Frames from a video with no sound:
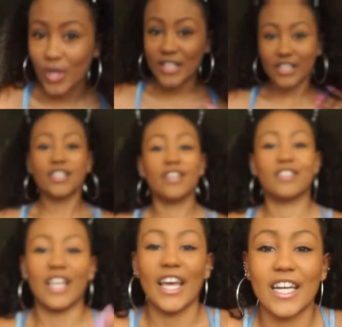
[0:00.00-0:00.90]
It just gives
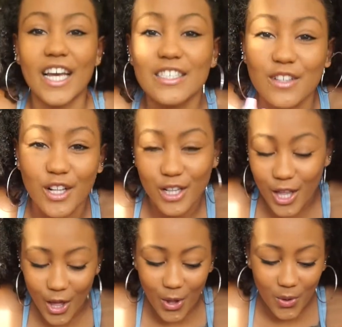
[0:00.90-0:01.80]
it like a nice
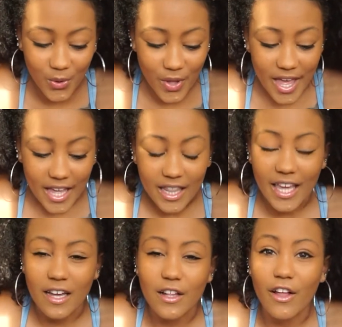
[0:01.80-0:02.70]
glow, like
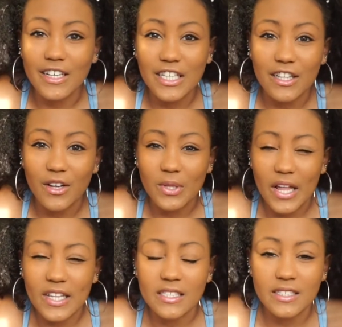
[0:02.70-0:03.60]
a glossy look
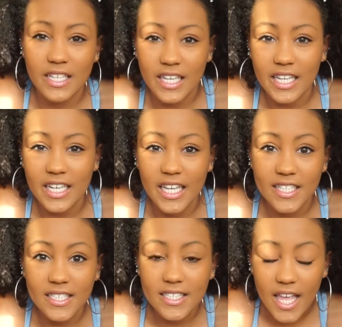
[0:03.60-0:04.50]
without the
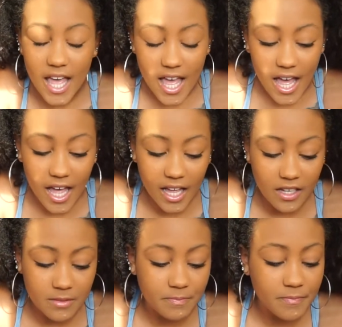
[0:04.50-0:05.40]
stickiness.
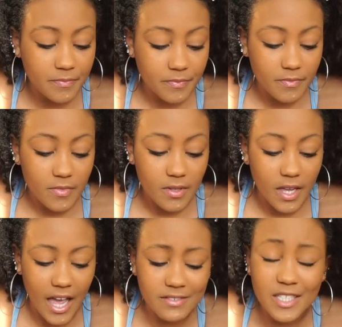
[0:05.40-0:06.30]

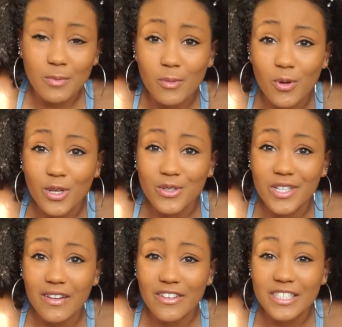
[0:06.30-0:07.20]
I've seen people use it
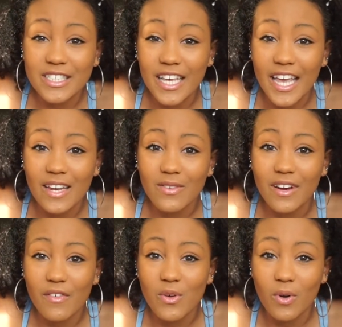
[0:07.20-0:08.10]
on their skin
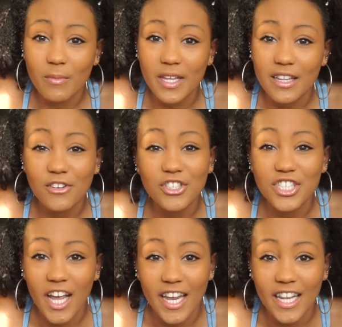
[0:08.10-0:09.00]
whenever you want to be a little
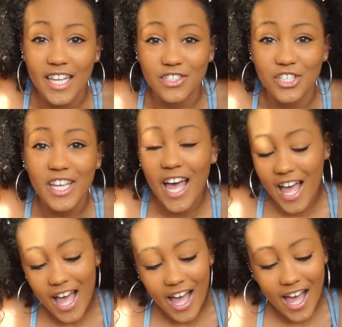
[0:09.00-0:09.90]
shiny. It's just,
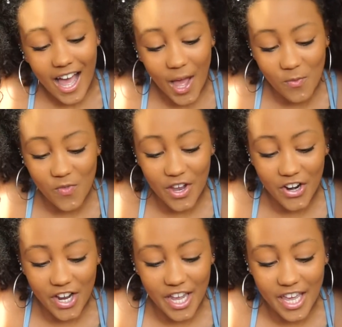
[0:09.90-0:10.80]
I'm
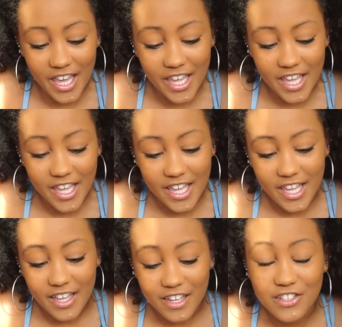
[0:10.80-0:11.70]
very
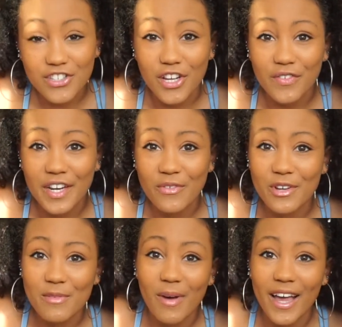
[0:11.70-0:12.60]
conservative
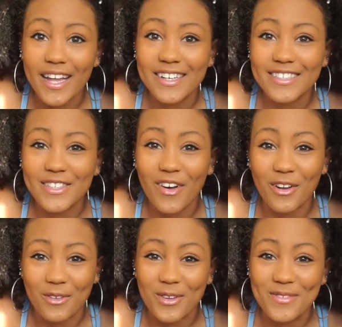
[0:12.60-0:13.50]
with mine, so I
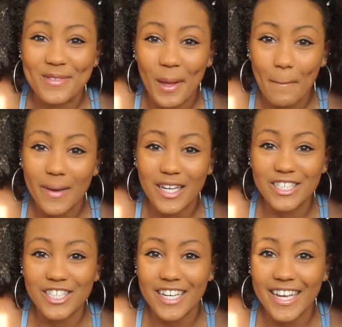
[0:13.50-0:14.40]
don't use that
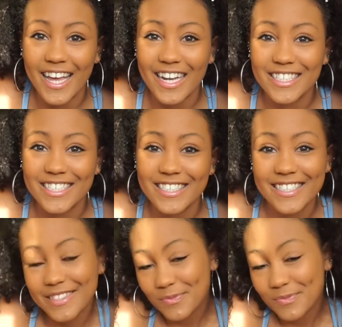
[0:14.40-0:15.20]
much. I just